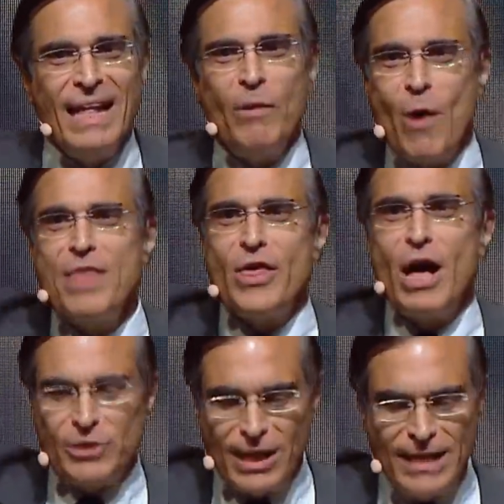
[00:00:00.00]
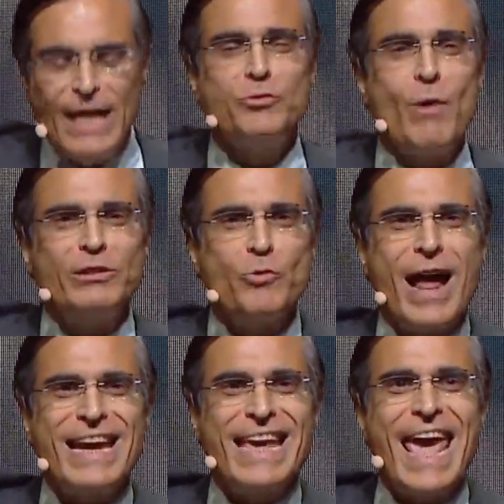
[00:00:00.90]
1,000. This was
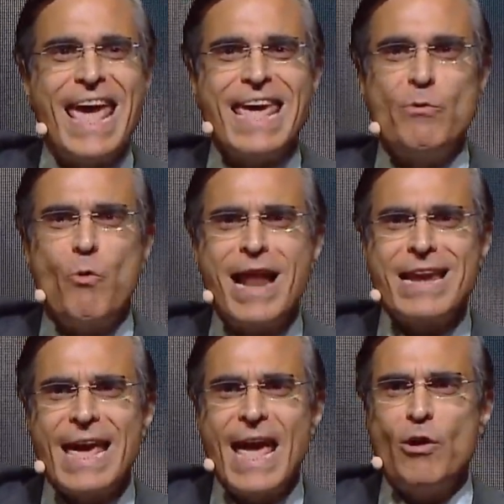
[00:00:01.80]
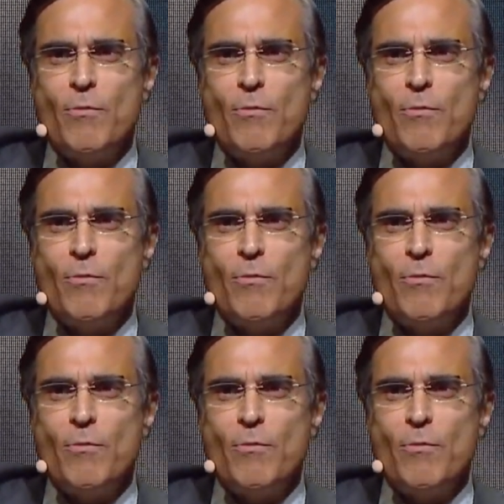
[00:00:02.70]
1K